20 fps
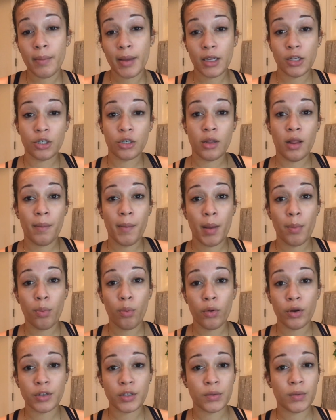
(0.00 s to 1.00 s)
to make sure that my
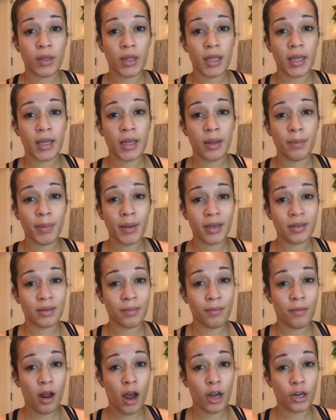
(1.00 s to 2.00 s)
pores are really good because
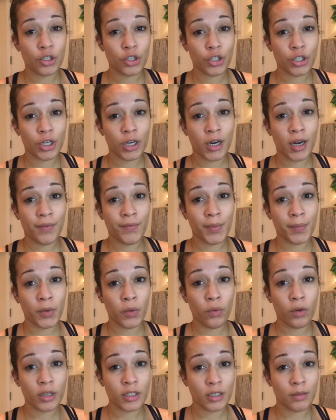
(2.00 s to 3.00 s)
I'm not sure if I'm
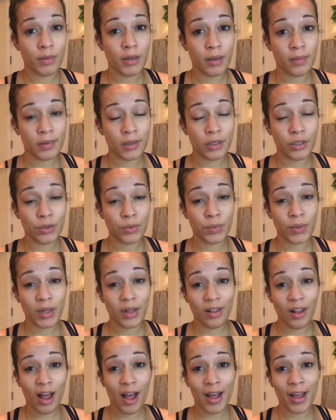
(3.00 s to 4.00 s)
going to be able to
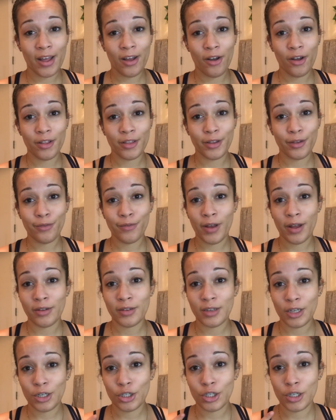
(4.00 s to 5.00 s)
rely on the
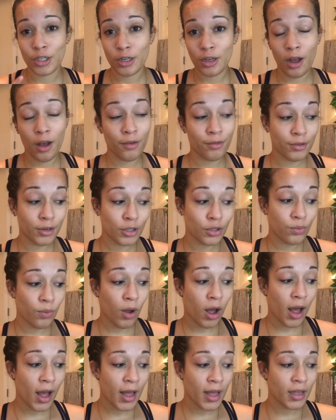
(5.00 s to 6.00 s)
foundation coverage
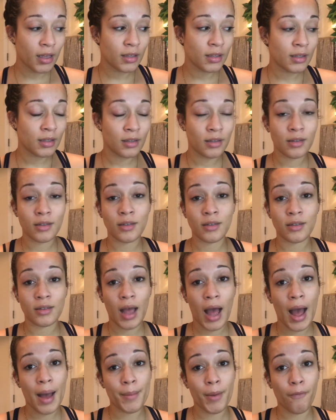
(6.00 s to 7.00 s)
wise
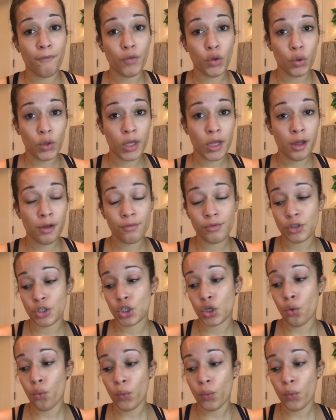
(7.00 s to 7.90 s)
since I'm a full coverage